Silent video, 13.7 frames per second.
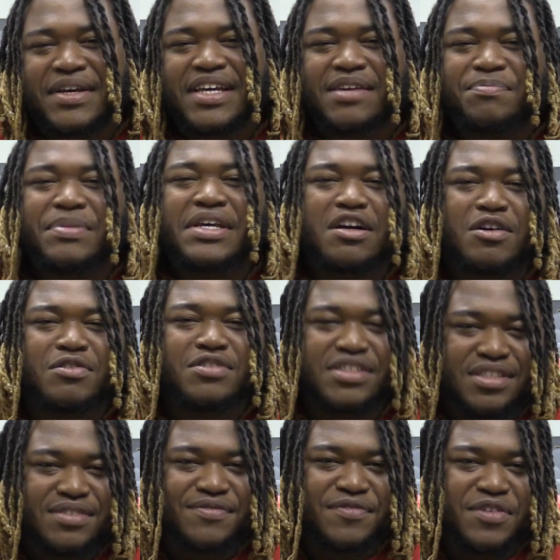but he be on
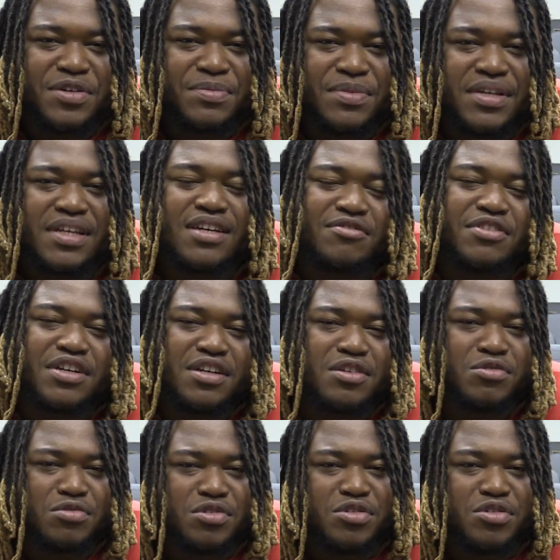us. You feel me? He a real cool